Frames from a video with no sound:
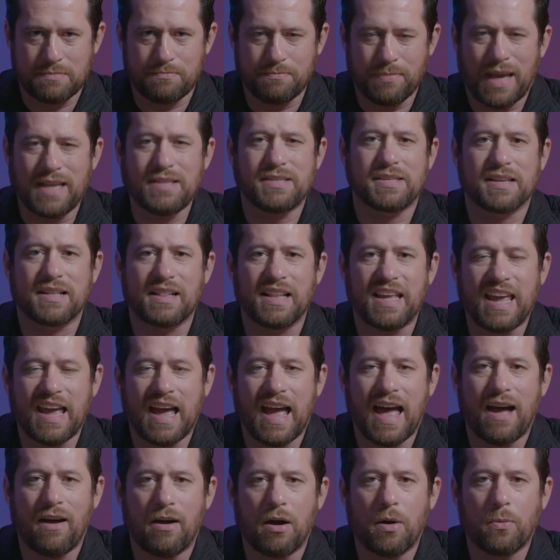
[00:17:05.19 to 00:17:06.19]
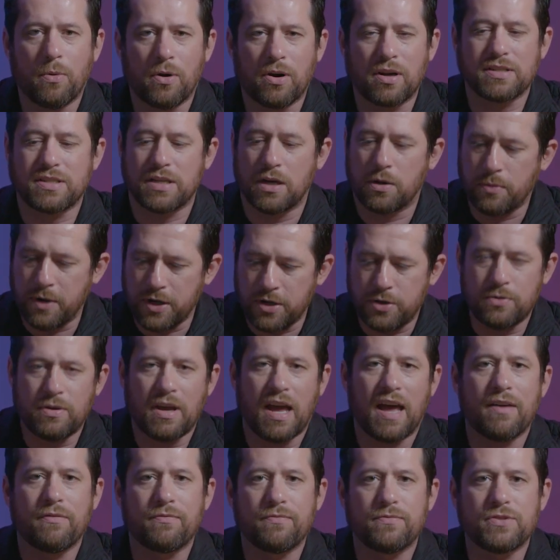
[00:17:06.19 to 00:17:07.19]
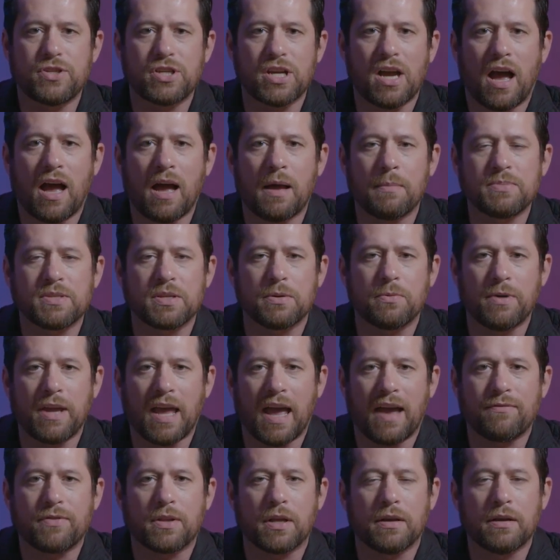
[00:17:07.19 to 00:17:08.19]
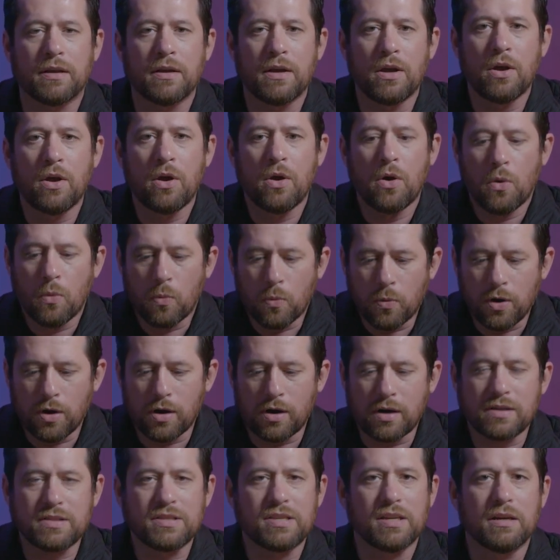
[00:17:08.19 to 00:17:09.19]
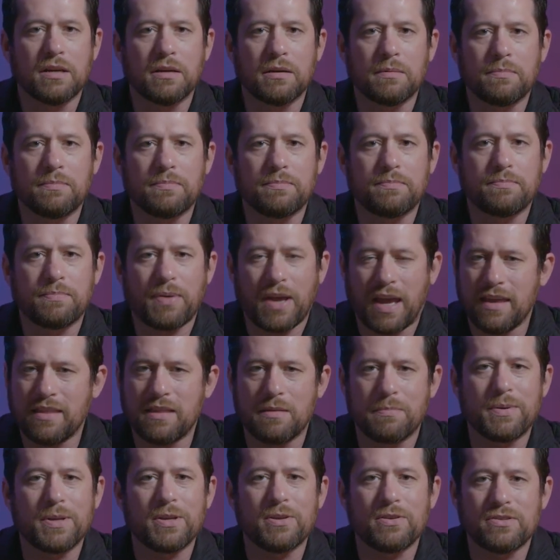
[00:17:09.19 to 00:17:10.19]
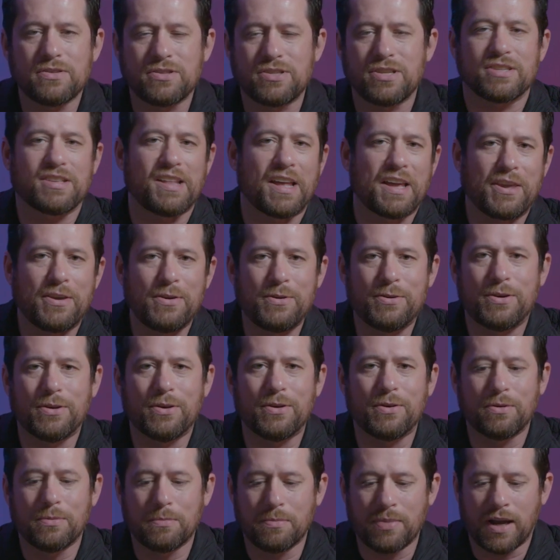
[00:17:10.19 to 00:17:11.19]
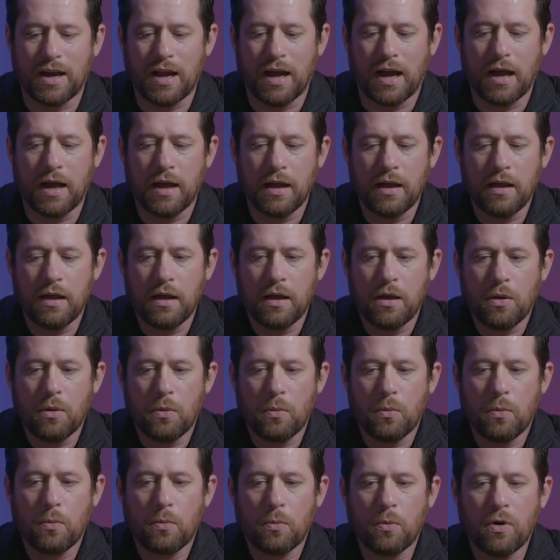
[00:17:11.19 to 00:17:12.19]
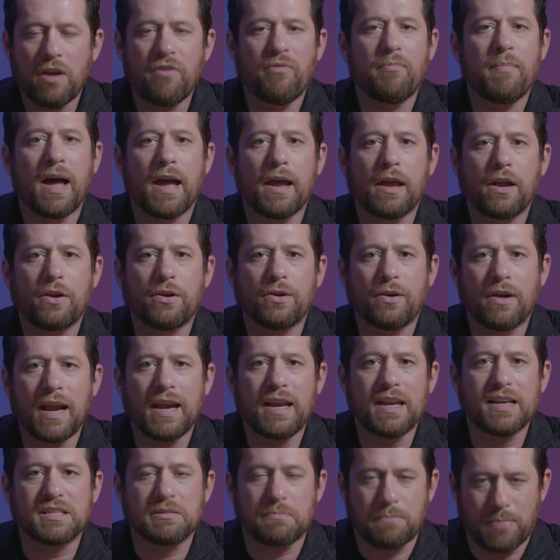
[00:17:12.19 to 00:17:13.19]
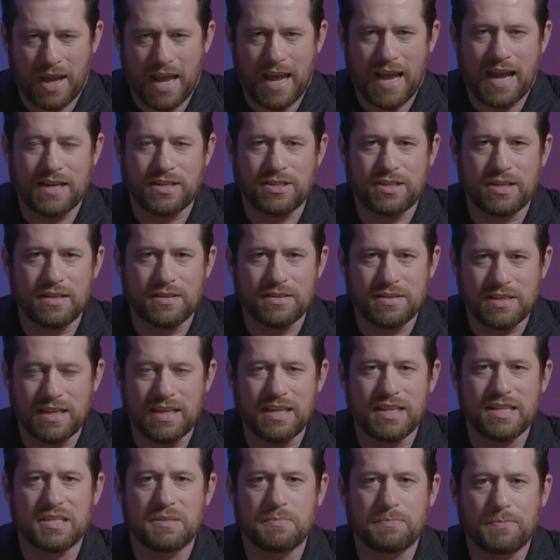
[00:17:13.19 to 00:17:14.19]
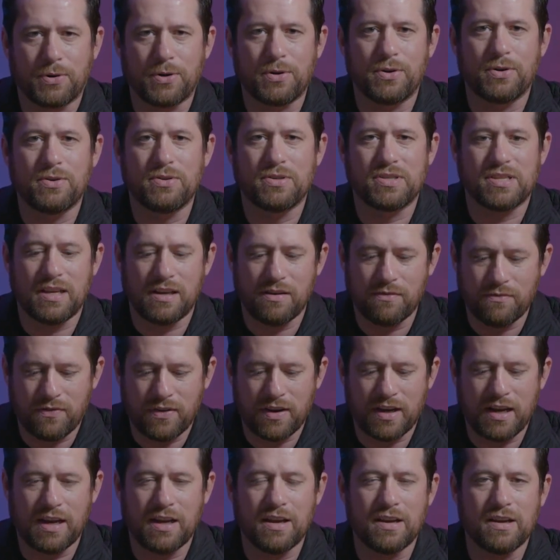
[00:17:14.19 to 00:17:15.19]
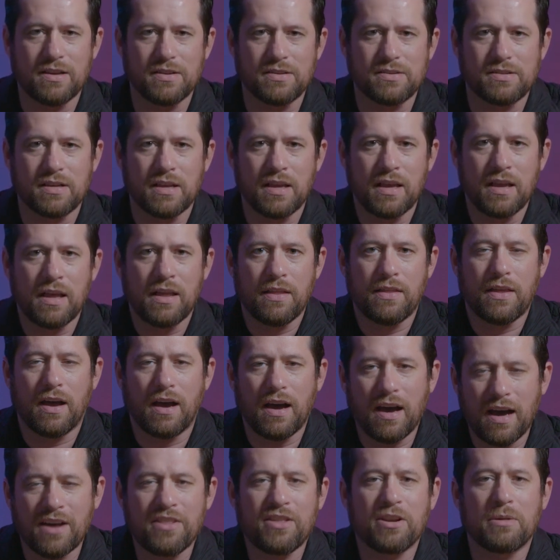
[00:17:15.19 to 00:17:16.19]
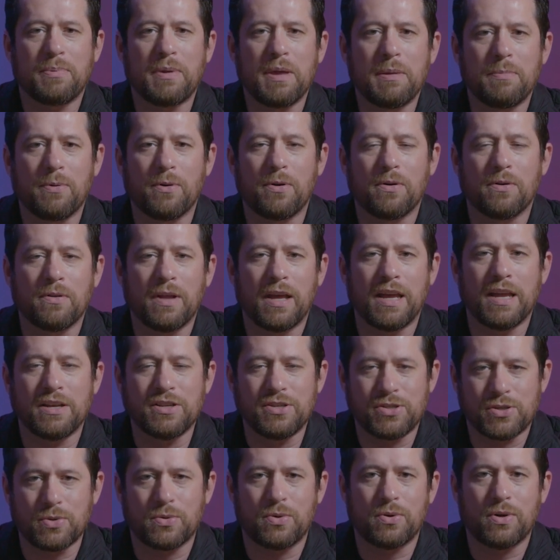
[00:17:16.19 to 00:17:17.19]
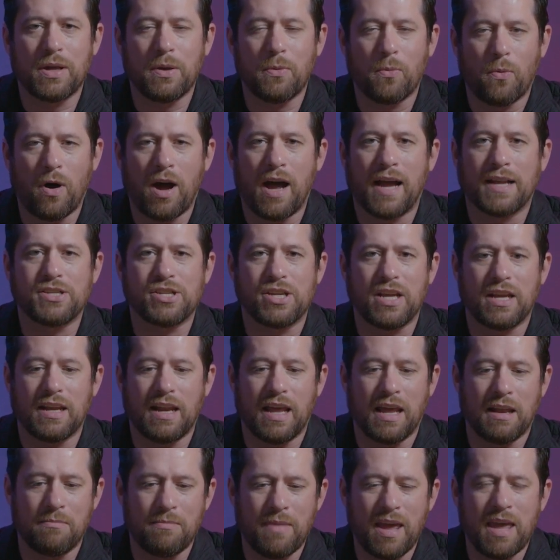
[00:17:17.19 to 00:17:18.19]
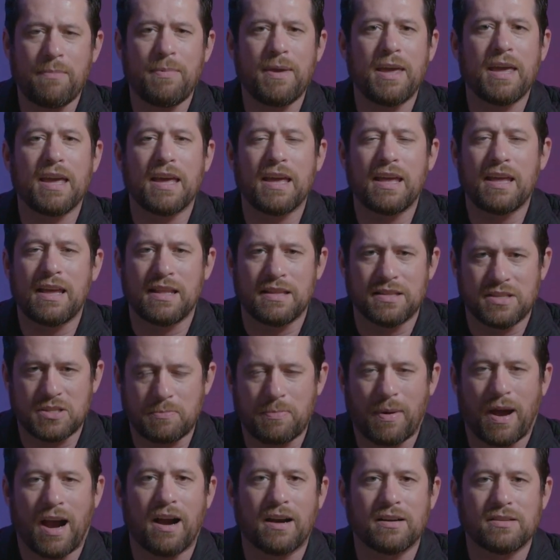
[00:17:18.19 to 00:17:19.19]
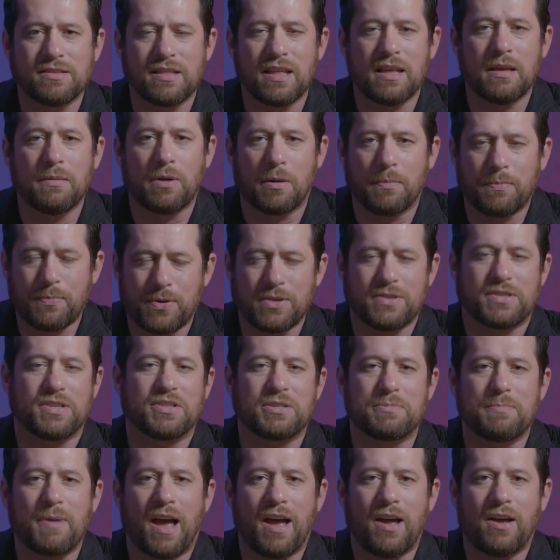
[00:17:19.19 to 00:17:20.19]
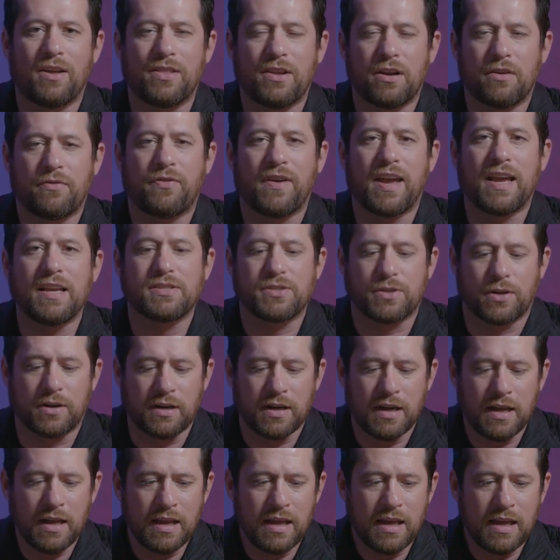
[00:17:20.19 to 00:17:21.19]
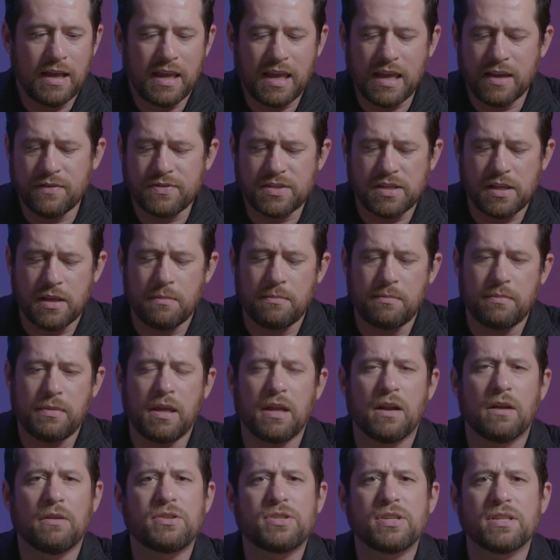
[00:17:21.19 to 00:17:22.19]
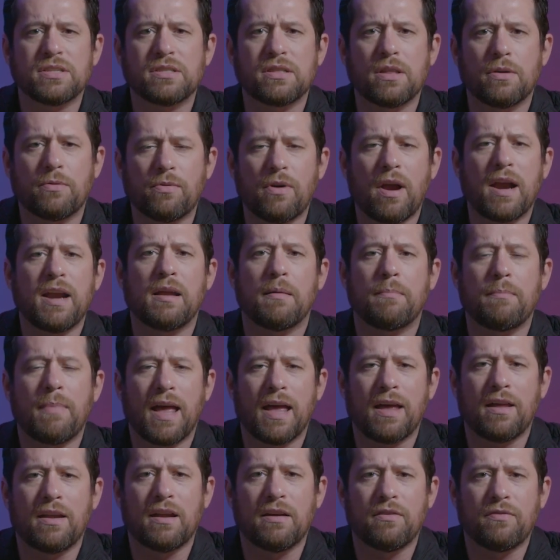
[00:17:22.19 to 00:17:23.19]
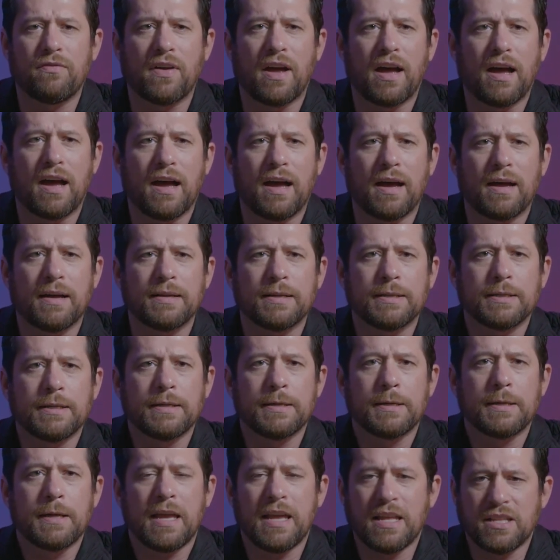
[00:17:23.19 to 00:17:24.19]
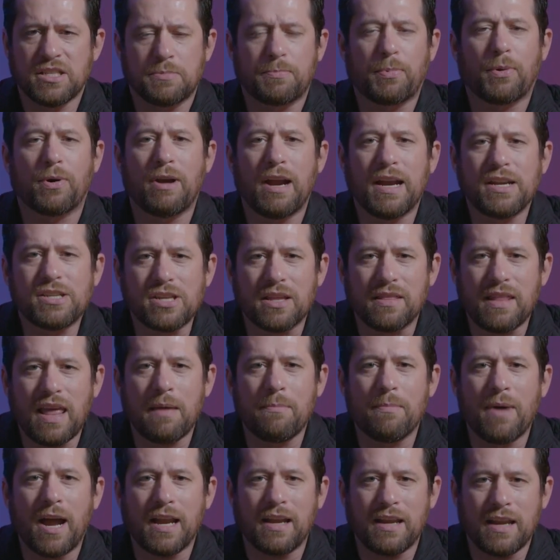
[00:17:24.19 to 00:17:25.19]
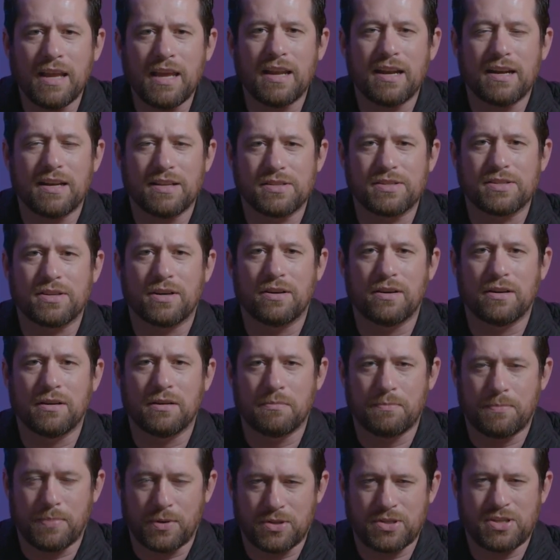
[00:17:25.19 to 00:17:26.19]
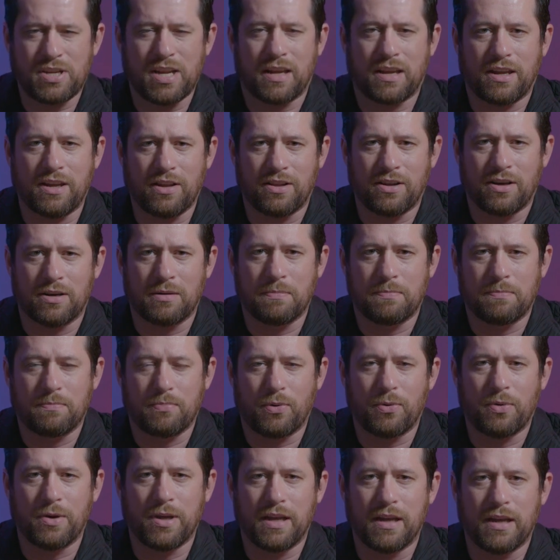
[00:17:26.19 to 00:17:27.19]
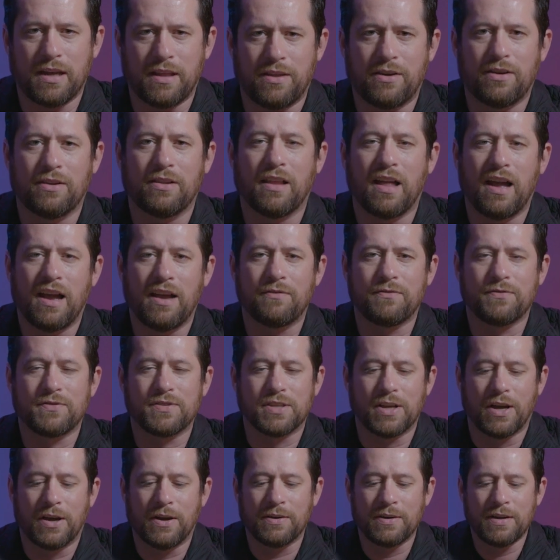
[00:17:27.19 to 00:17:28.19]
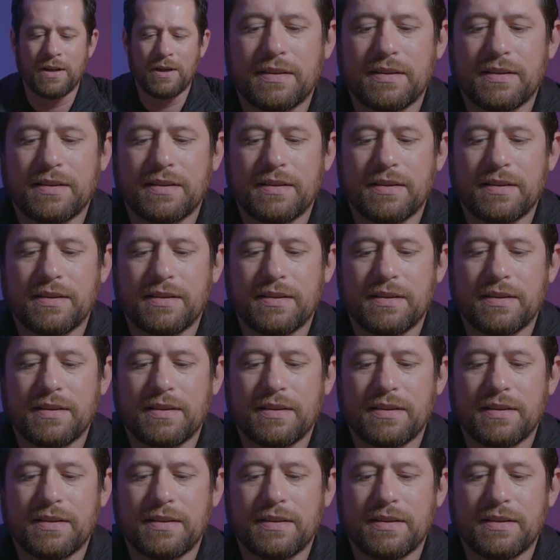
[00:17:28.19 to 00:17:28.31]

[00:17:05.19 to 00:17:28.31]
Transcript: basically how it works here. We do have jobs and we have to work to pay the bills just like you do, but one of my greatest passions is producing videos that other people enjoy watching, and maybe it inspires them or puts a smile on their face or gives them, you know, just the right amount of inspiration they might need at a certain particular point in their life. So